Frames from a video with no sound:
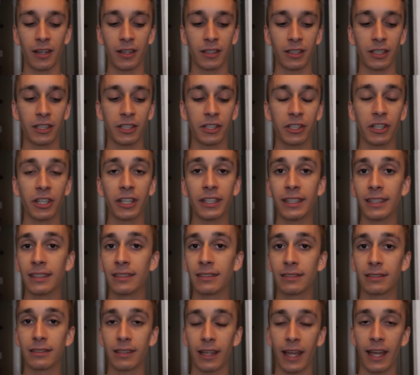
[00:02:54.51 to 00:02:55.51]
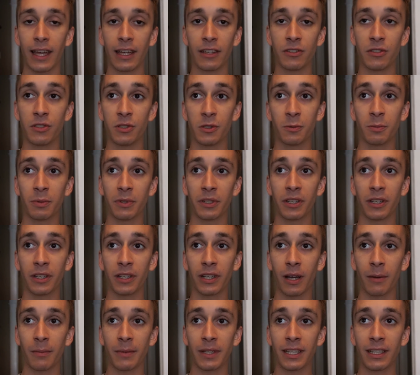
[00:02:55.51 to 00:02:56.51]
Uranus and Jupiter
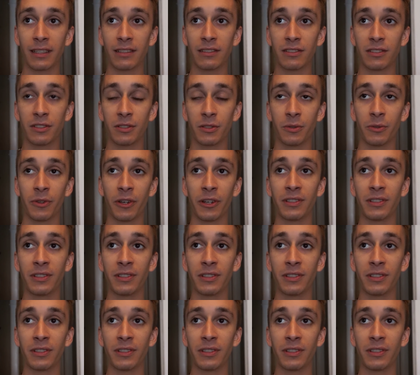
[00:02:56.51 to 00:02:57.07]
coming into